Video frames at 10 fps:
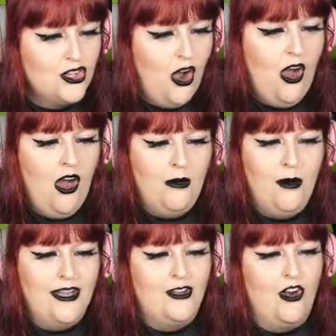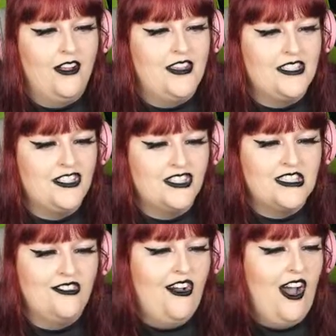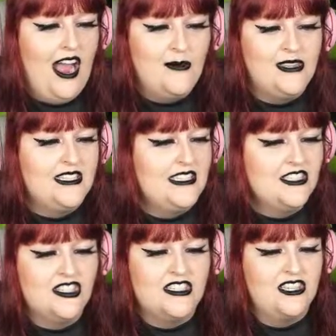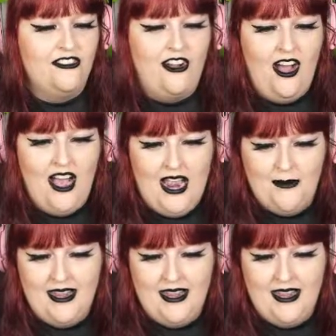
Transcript: Oh my god, that's just the vibe. This is just the vibe.